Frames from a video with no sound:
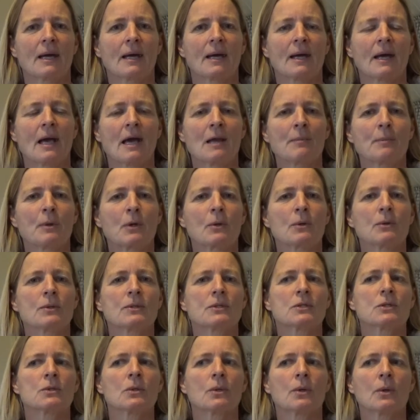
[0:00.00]
And
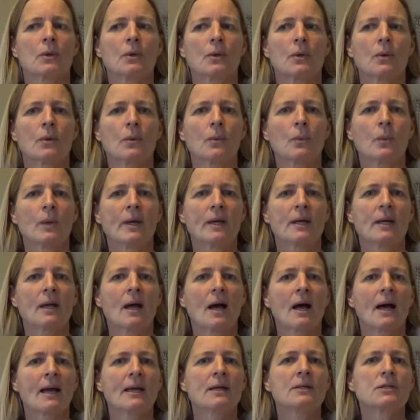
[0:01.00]
because we
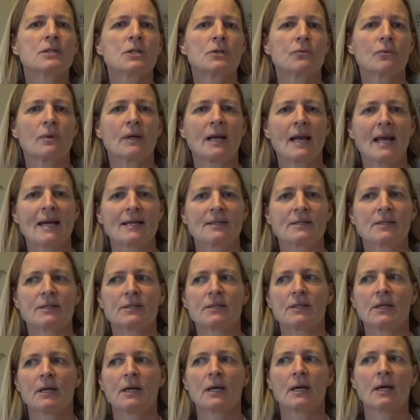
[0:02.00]
are
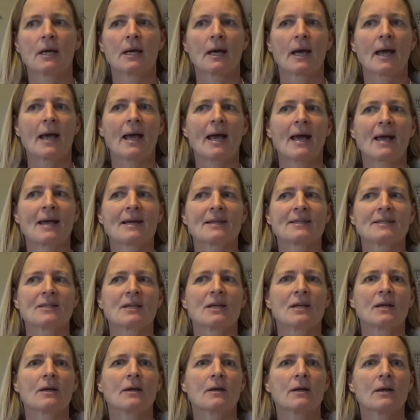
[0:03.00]
interrelated, and
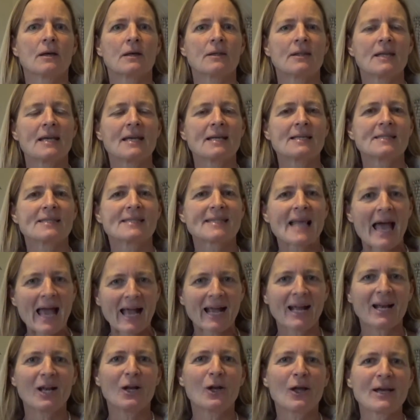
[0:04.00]
the
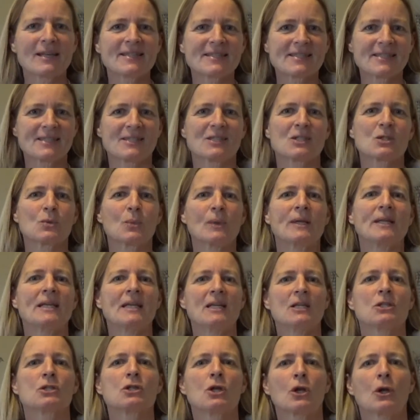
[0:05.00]
exact lessons we
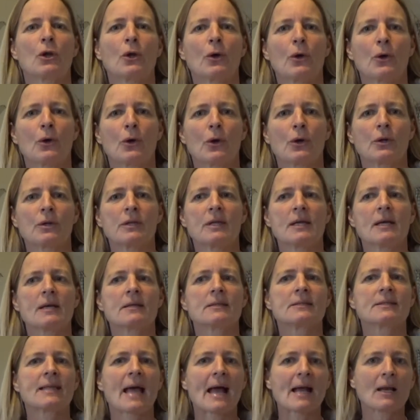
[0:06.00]
need to learn, the
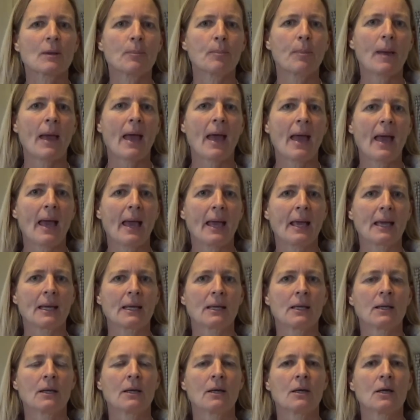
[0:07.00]
exact
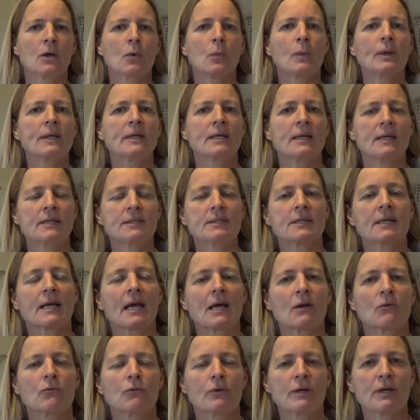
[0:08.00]
pain we need to
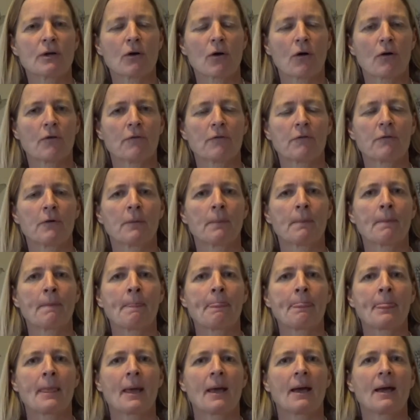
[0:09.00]
get rid of,
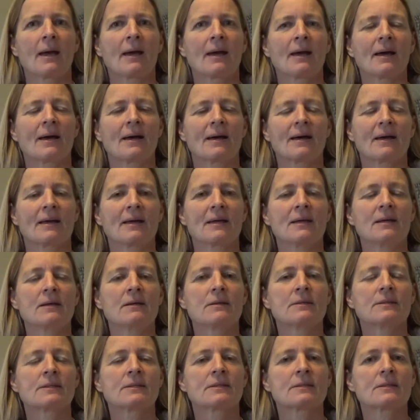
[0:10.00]

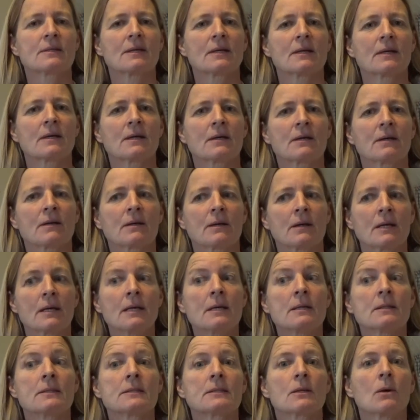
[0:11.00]
is
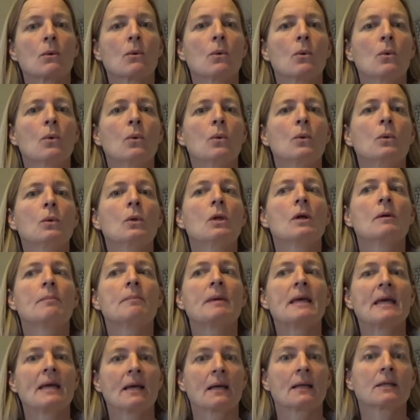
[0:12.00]
all
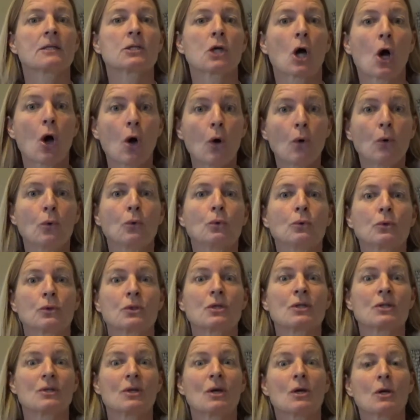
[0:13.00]
being
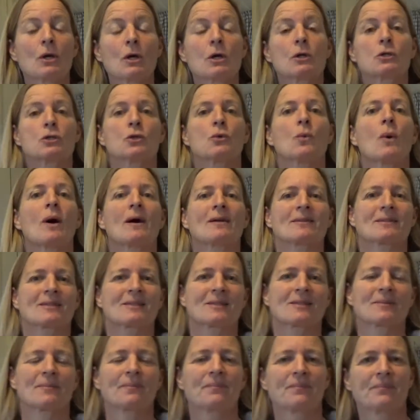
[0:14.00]
told to
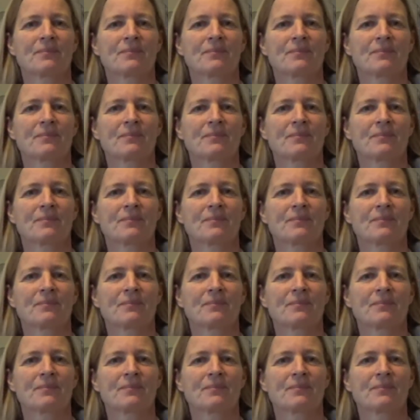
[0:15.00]
us